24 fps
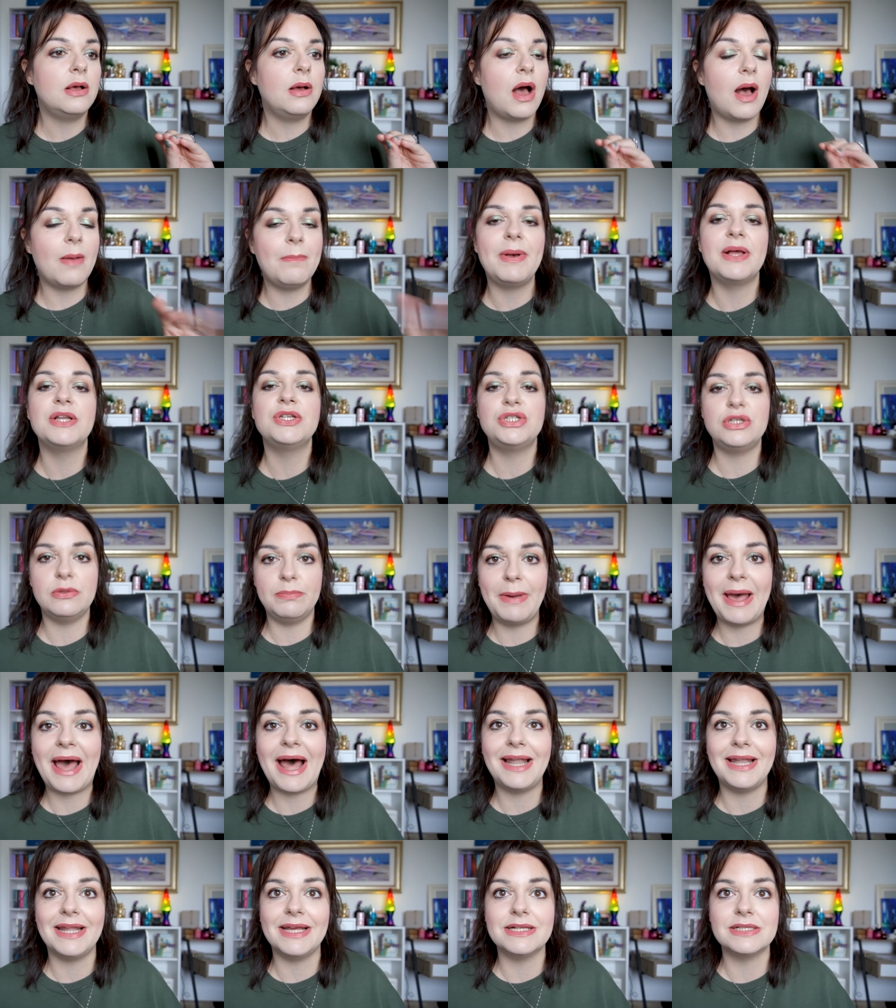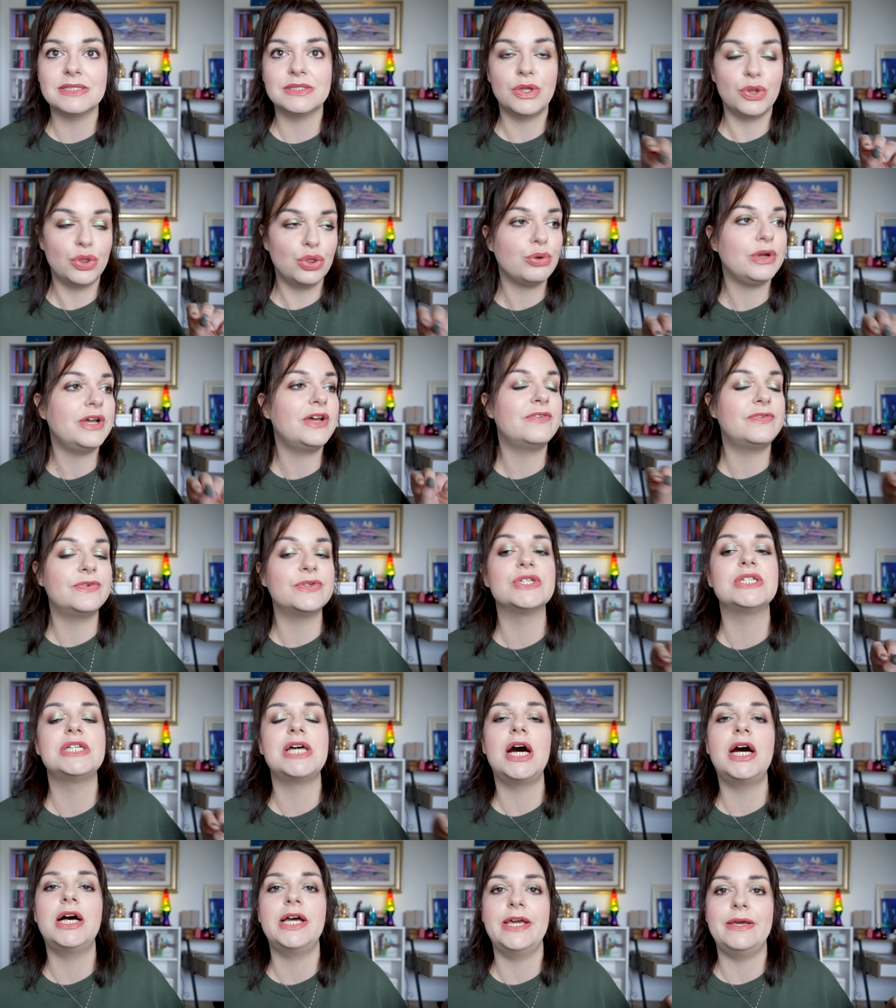a bunch of palettes 3 or 4
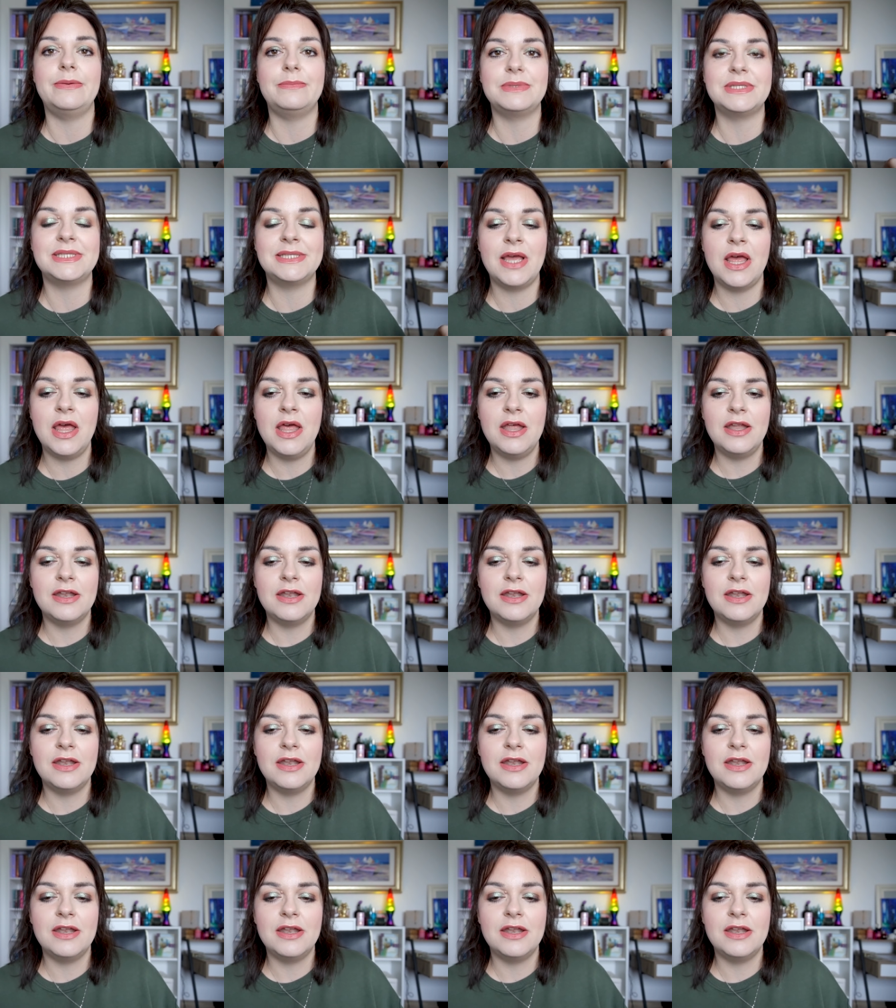times,